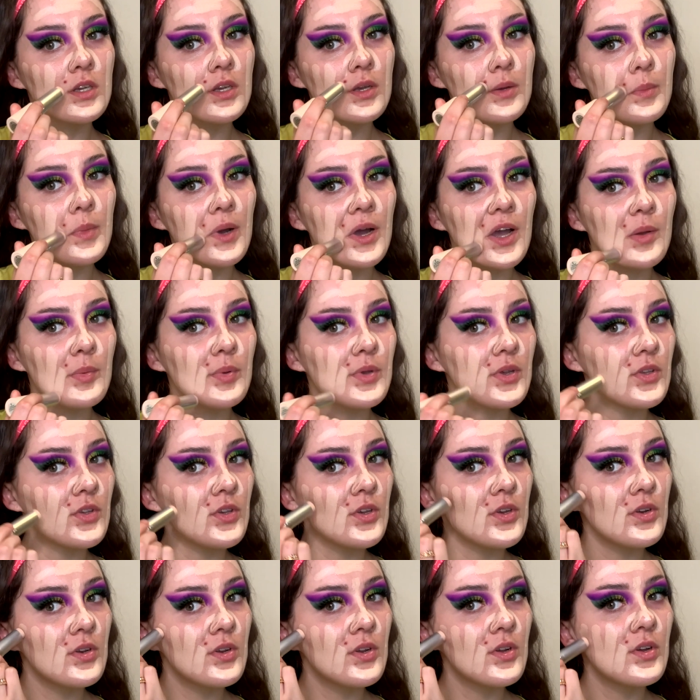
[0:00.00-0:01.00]
in my
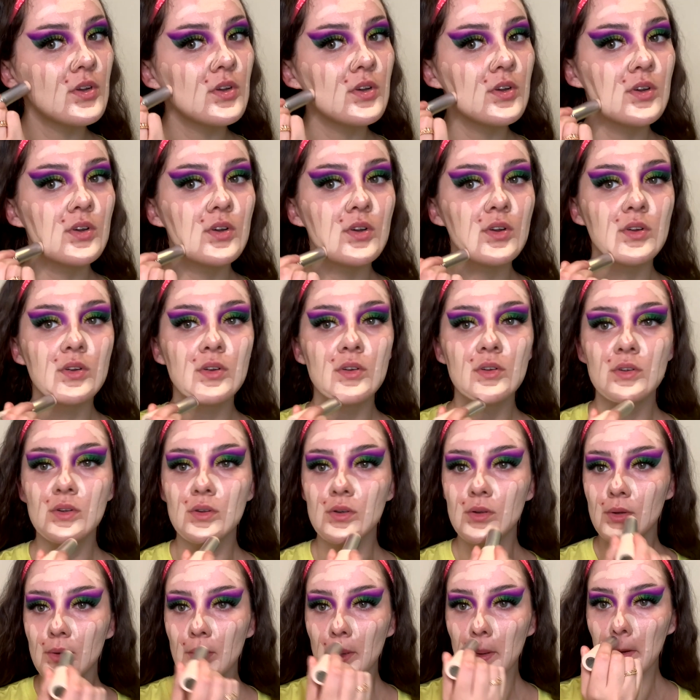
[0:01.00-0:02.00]
opinion,
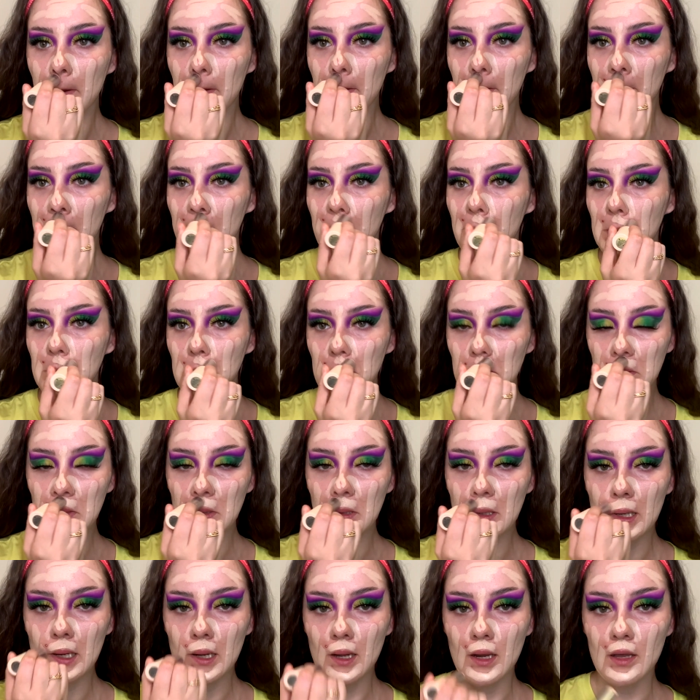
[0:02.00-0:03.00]
which is
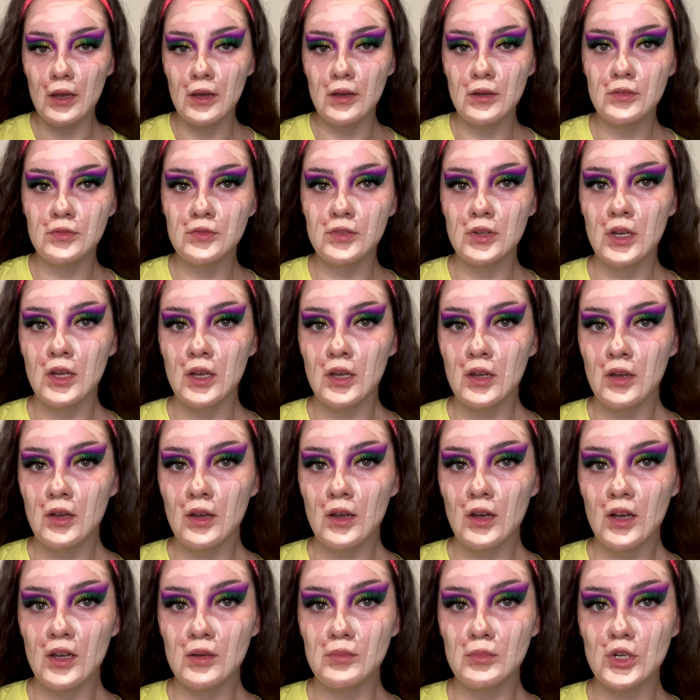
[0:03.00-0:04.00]
what I love.
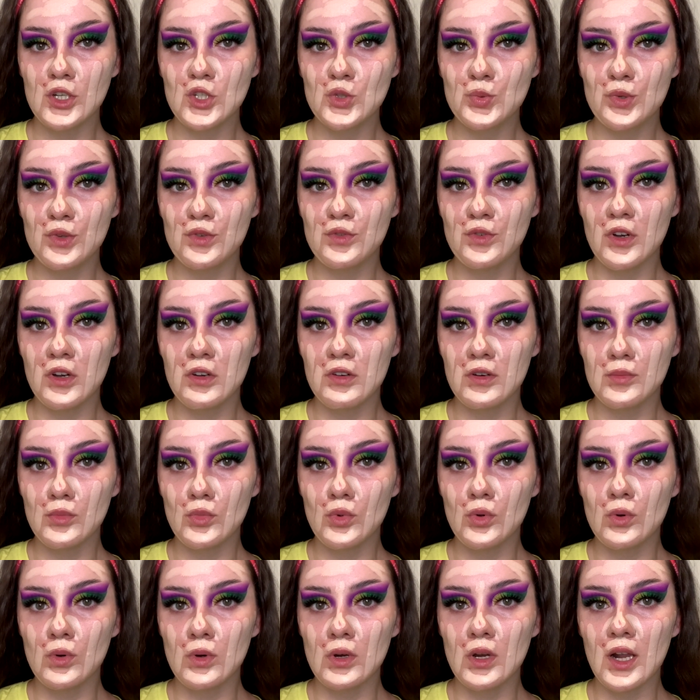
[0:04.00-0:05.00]
I much prefer a
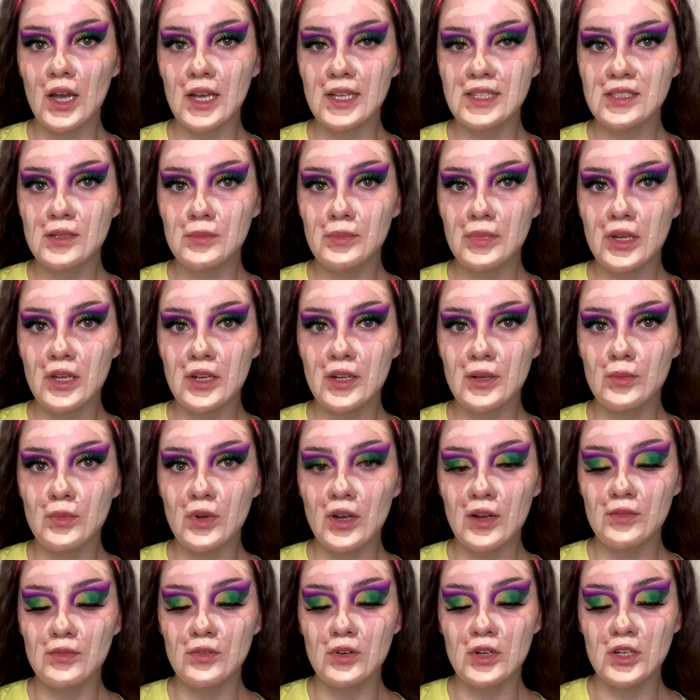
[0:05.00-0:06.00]
more light to medium
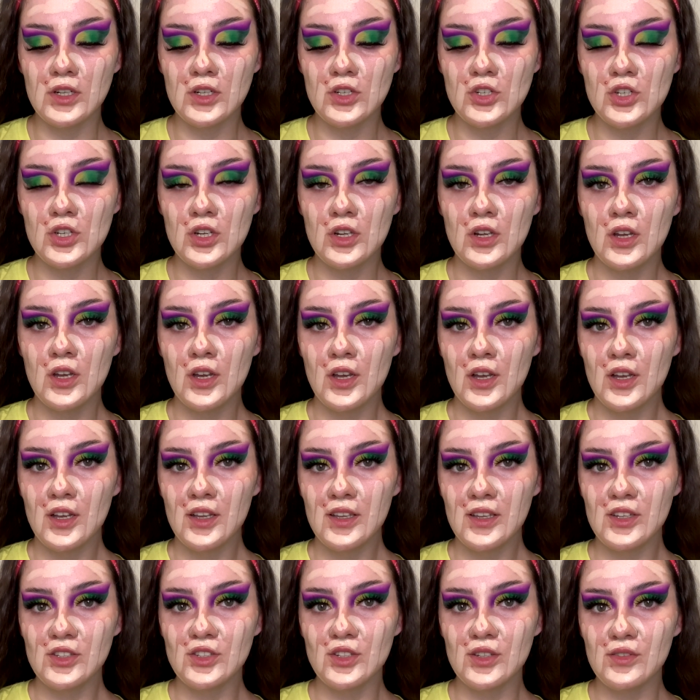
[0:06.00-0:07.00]
coverage.
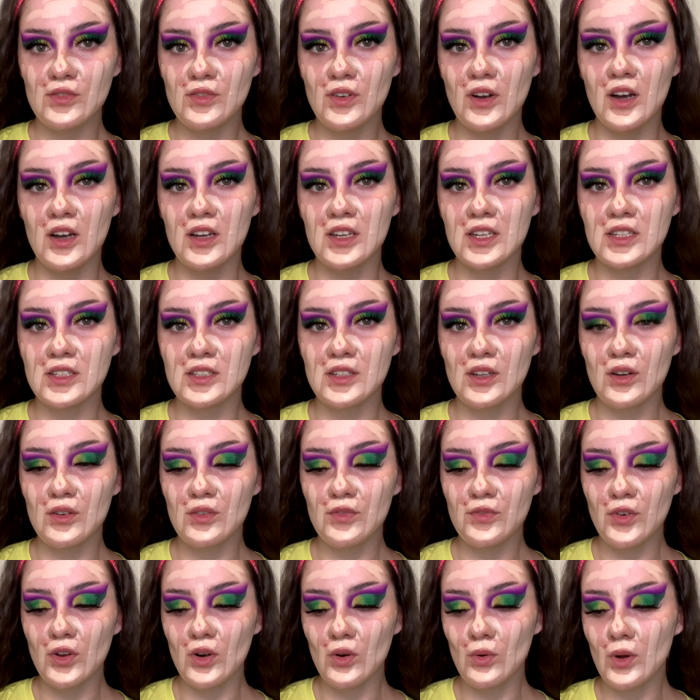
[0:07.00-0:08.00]
I just find a
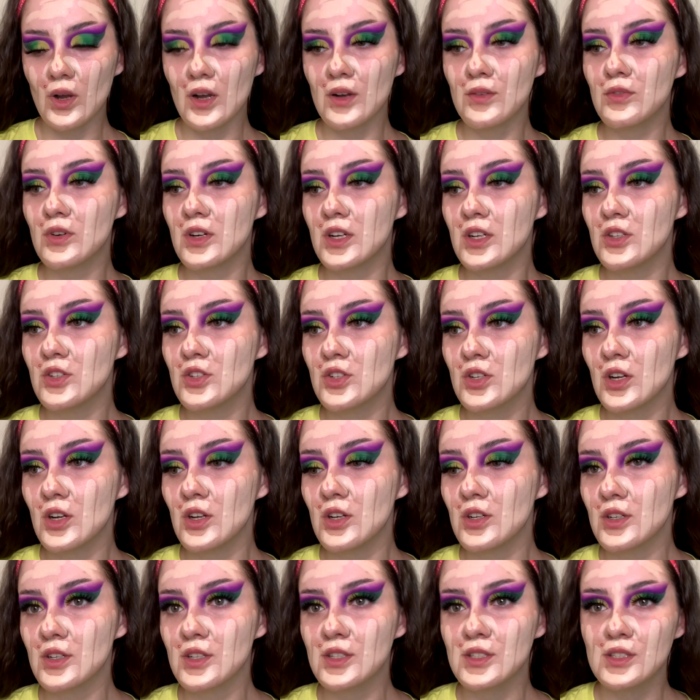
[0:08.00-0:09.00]
full coverage
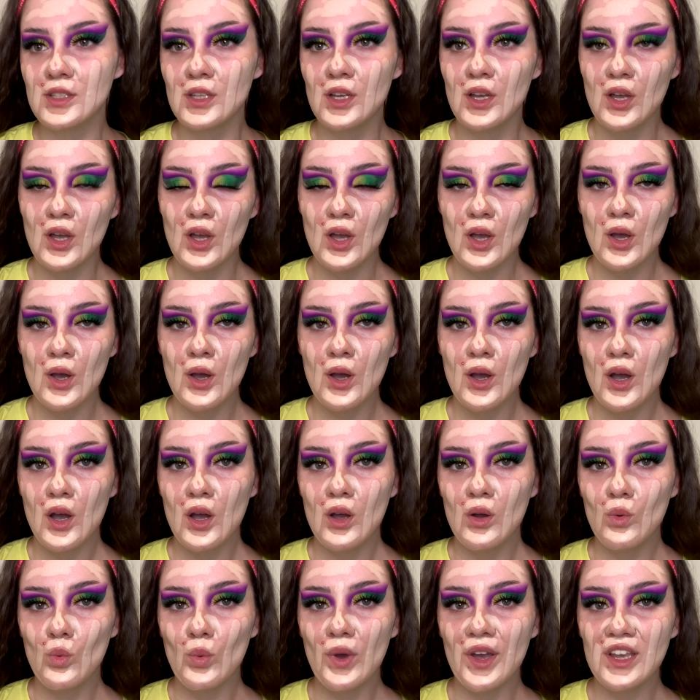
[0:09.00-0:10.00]
looks
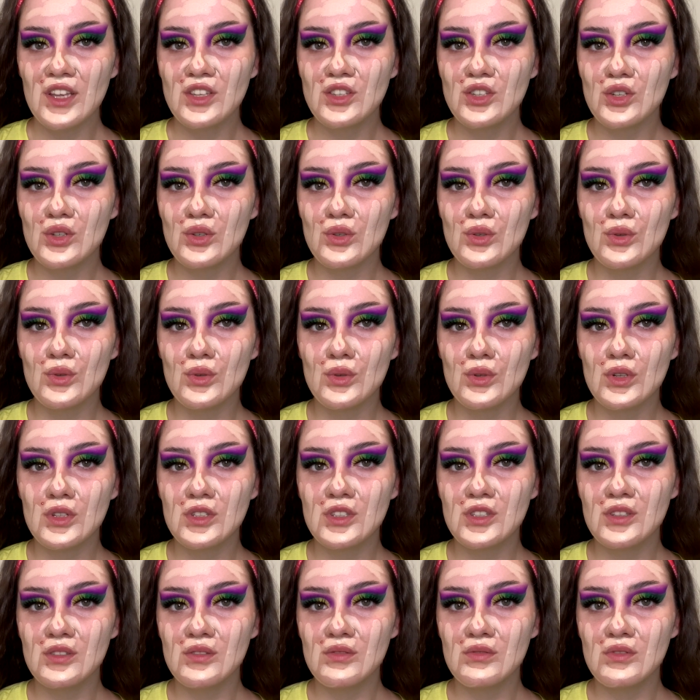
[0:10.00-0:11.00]
way too
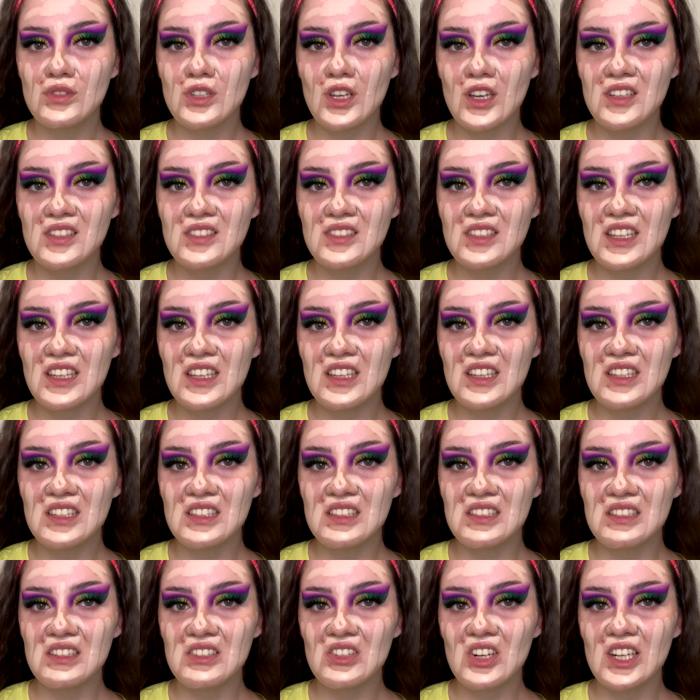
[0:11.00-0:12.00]
dusty
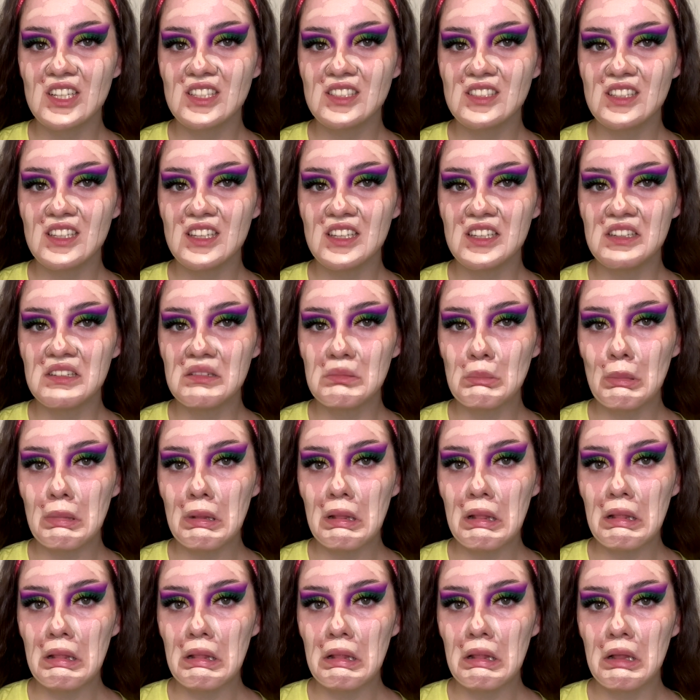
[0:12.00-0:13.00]
and crusty and
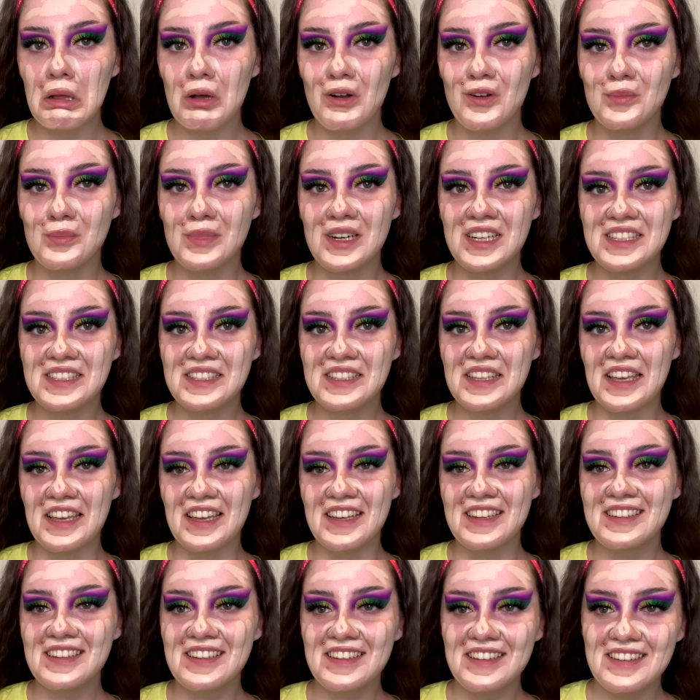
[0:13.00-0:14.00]
raw on my
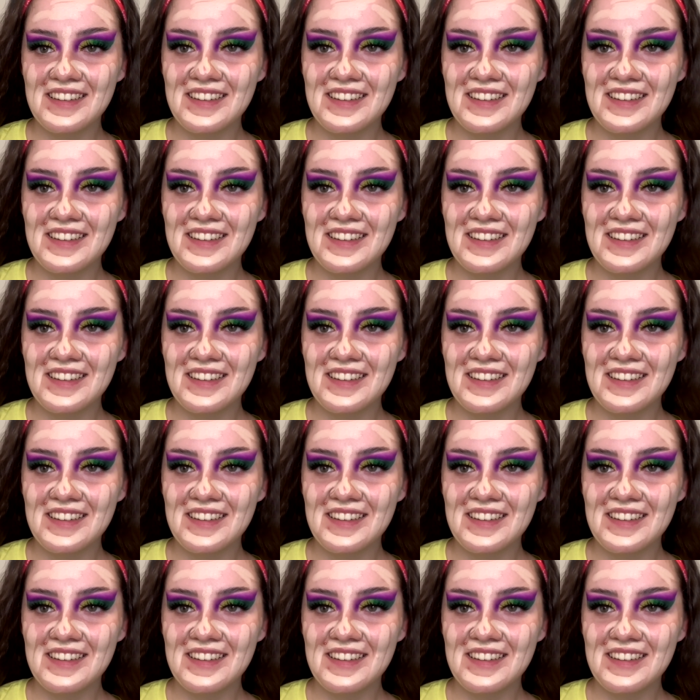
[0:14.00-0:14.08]
skin.